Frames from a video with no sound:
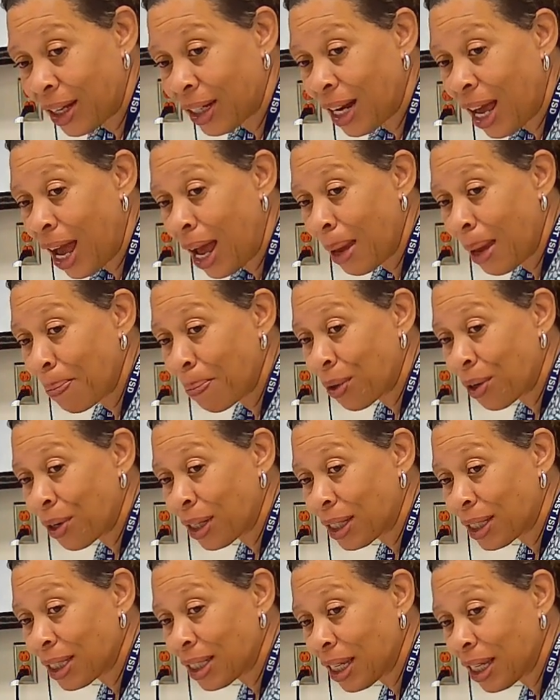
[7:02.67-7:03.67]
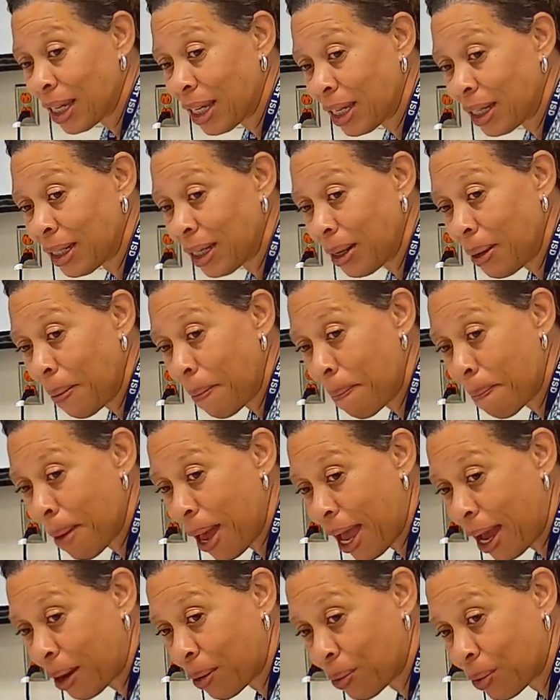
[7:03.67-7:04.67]
and then hyperextend
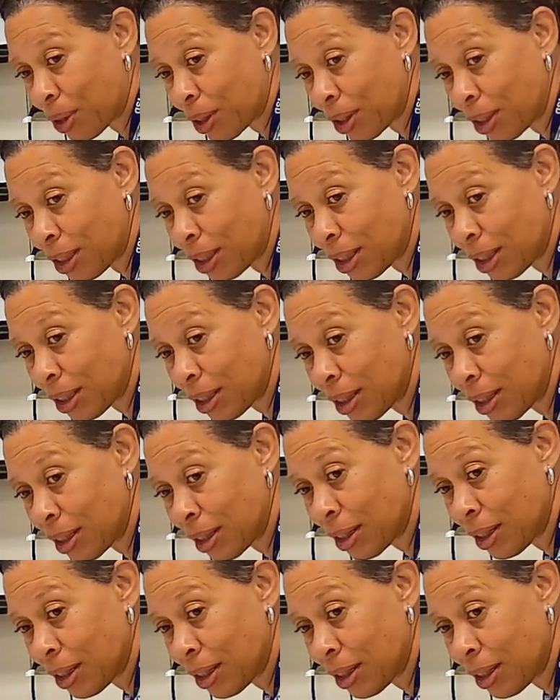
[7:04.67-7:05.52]
backwards.